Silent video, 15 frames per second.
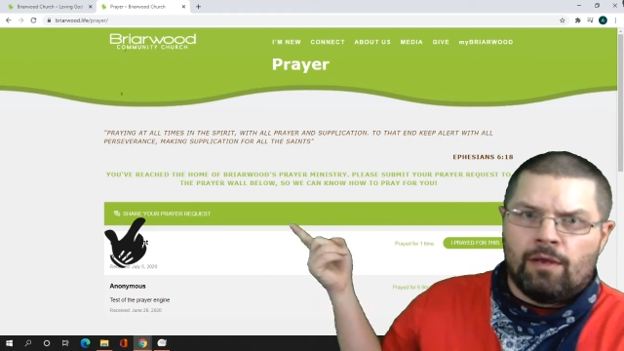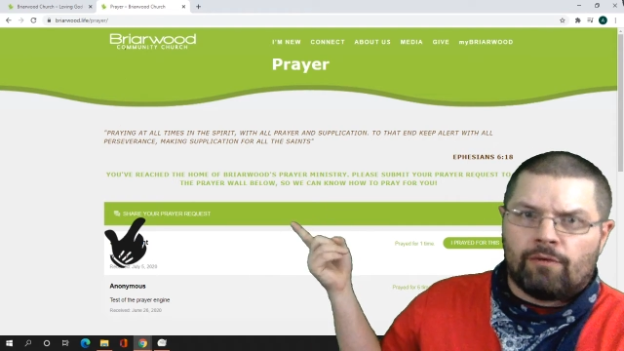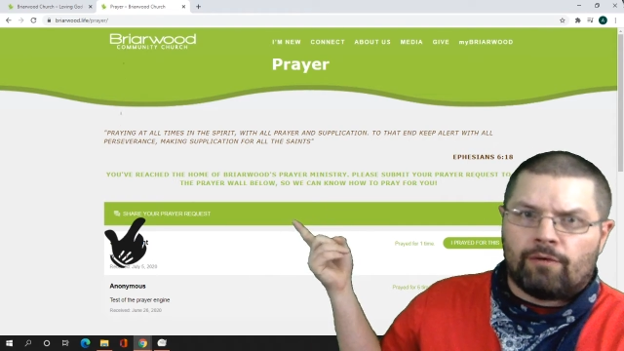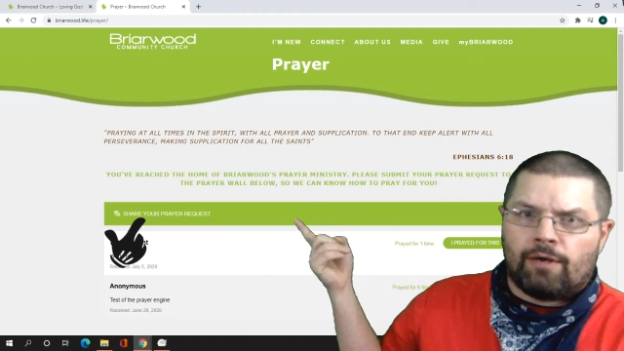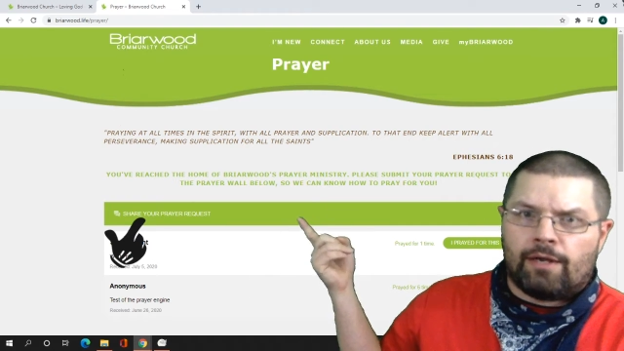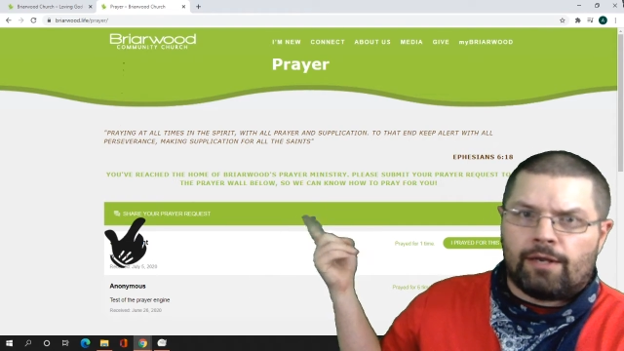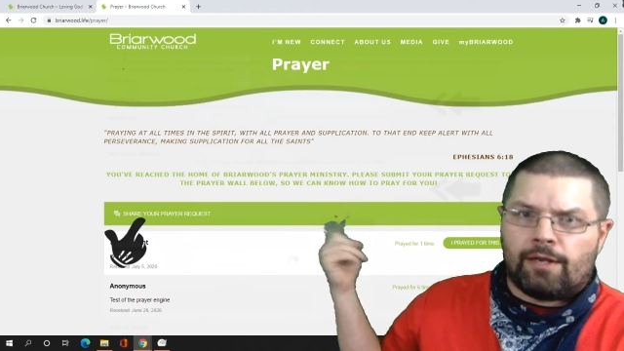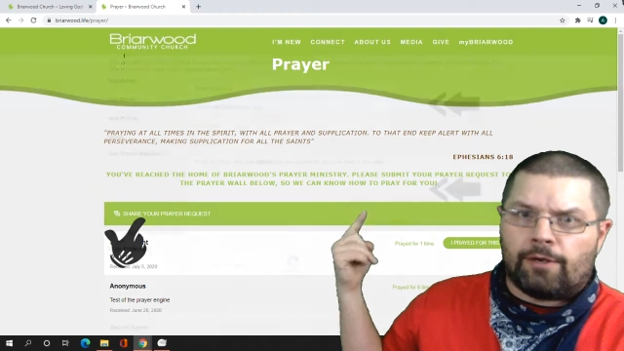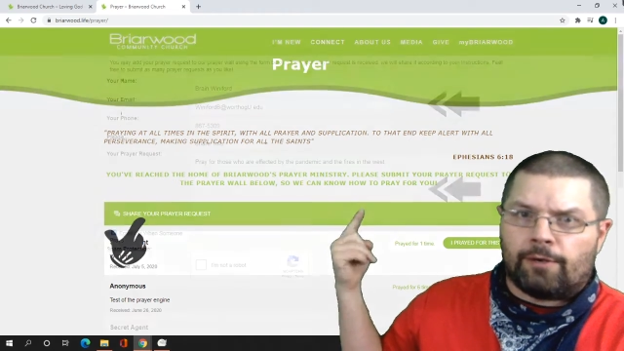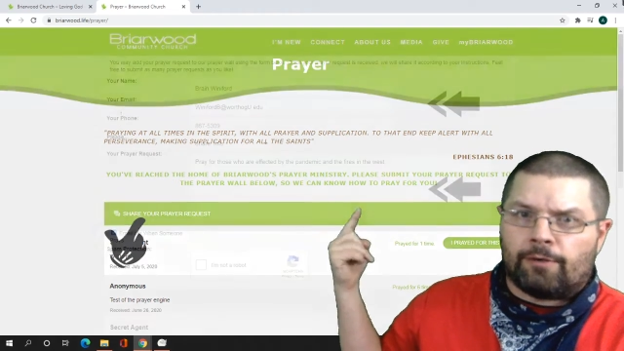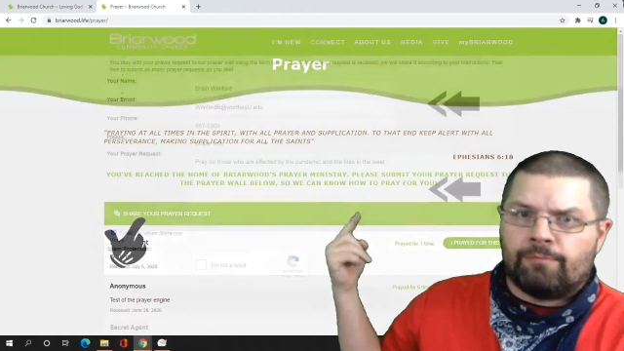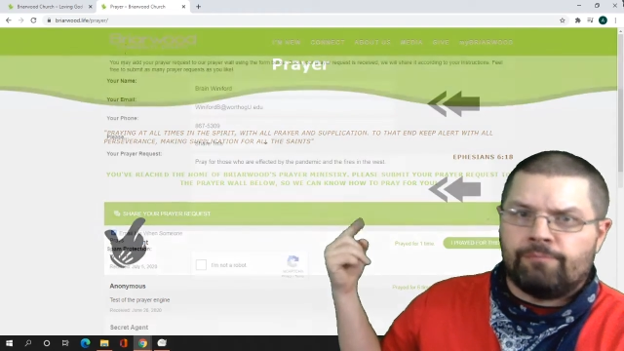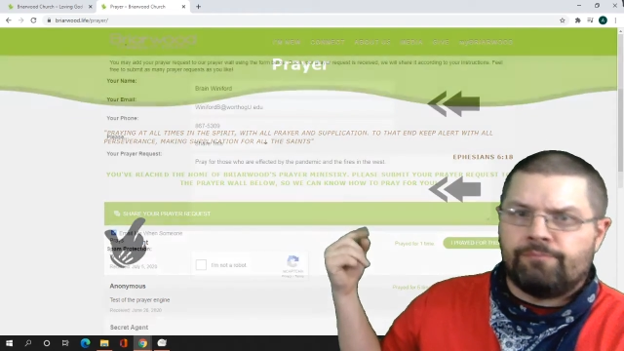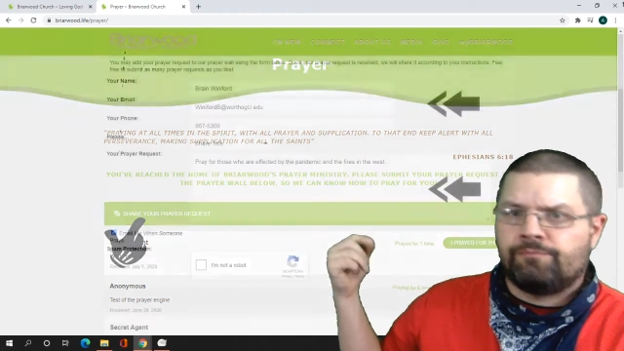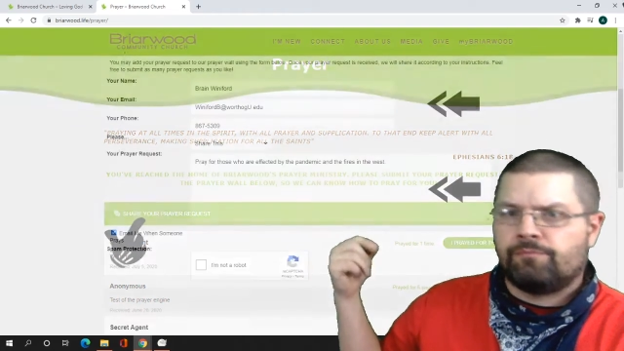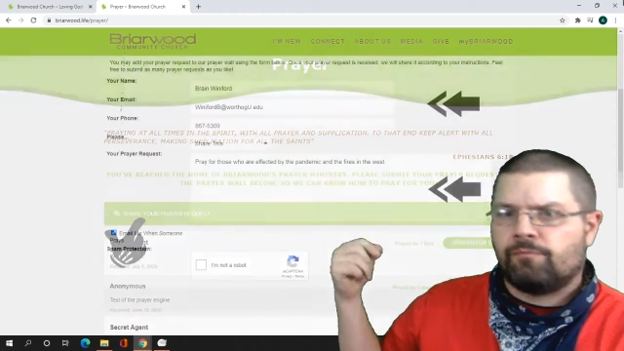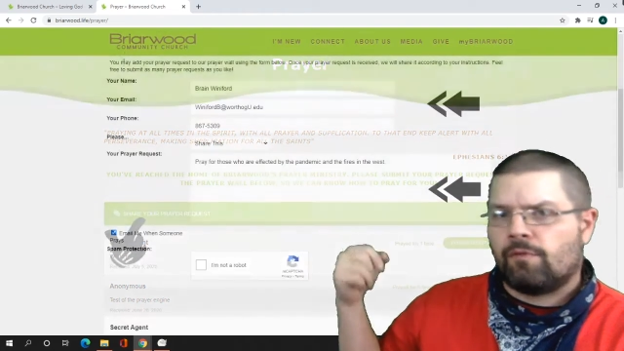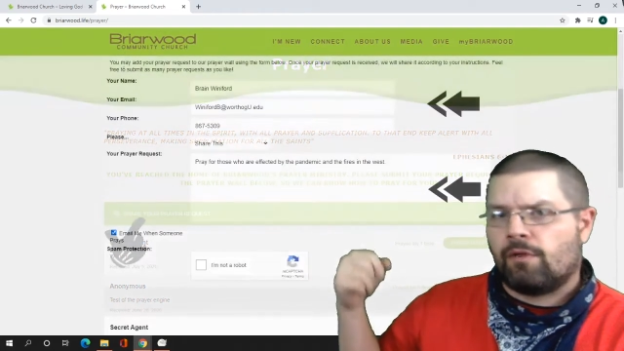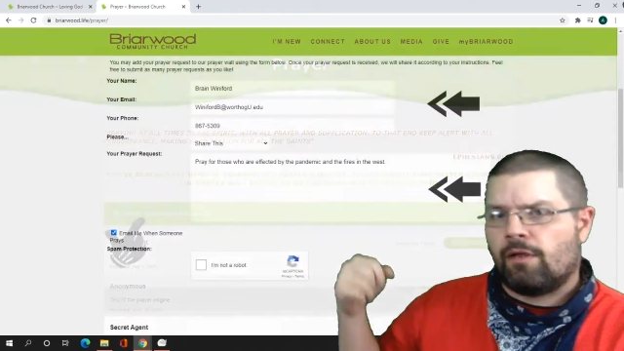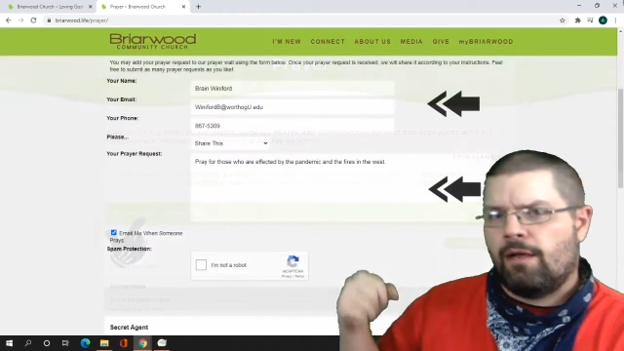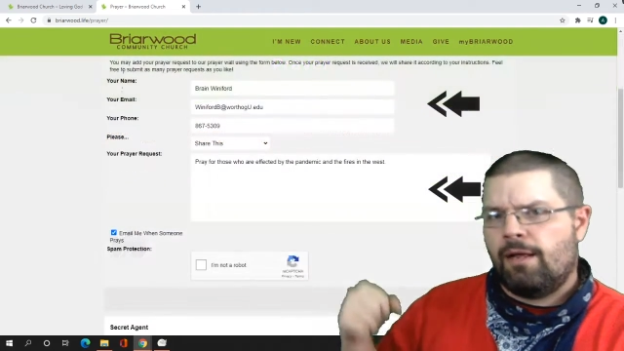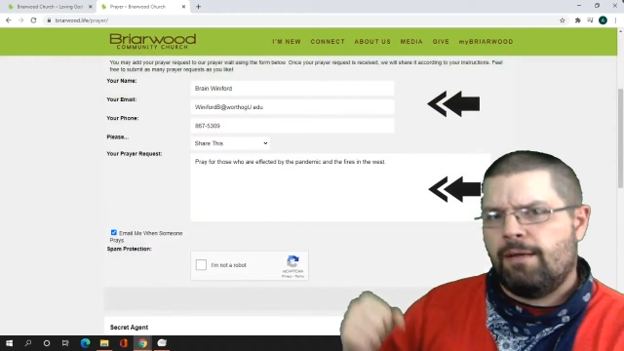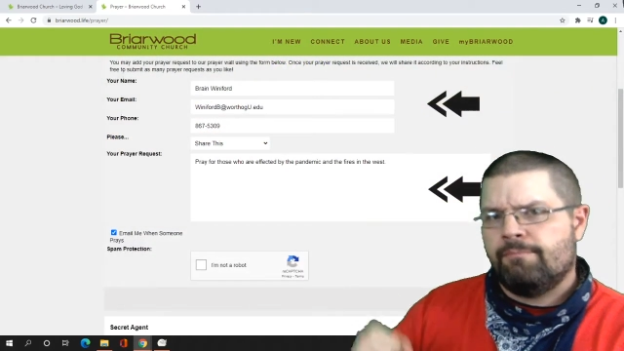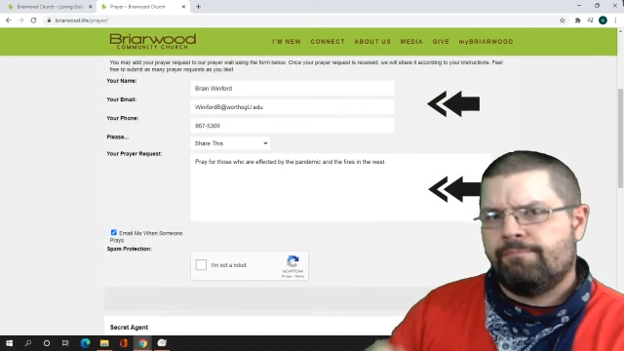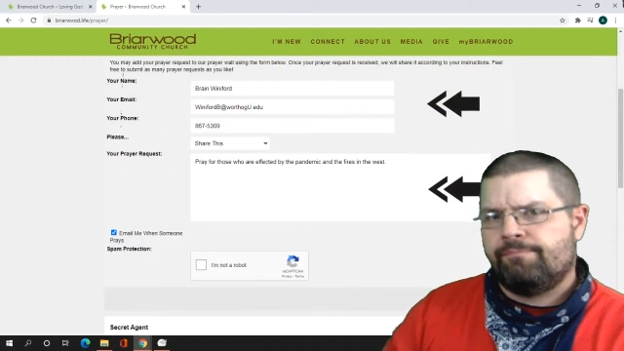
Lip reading: Right here. Okay?